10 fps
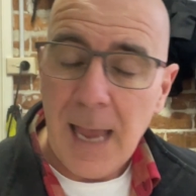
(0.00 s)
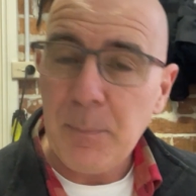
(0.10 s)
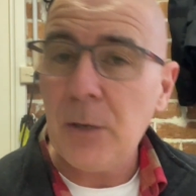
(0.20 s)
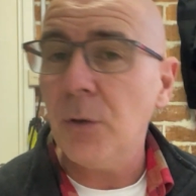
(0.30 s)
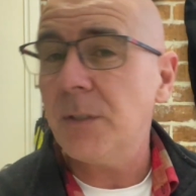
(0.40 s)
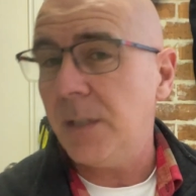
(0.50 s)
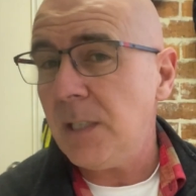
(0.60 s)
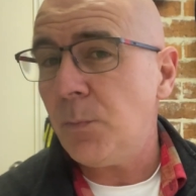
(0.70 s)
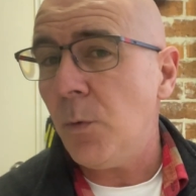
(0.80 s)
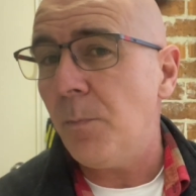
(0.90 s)
because
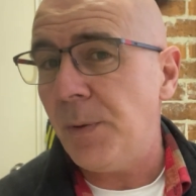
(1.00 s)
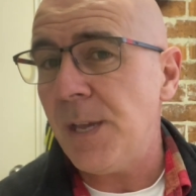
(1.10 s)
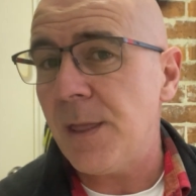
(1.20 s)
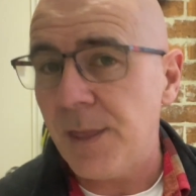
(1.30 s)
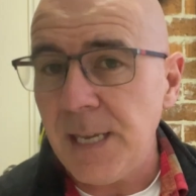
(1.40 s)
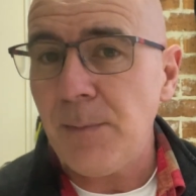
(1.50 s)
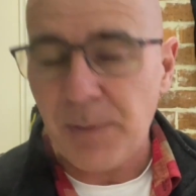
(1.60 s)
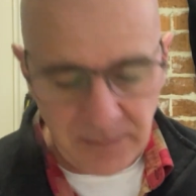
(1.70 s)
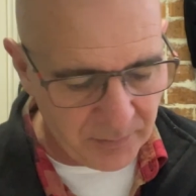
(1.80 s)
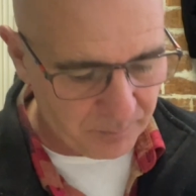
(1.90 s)
this will be the
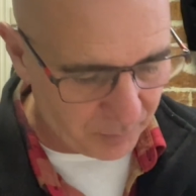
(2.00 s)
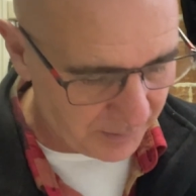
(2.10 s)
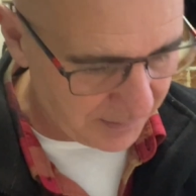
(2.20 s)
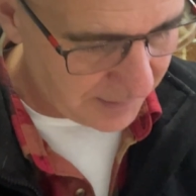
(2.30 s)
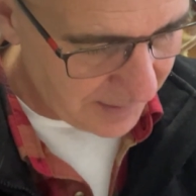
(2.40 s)
pivot point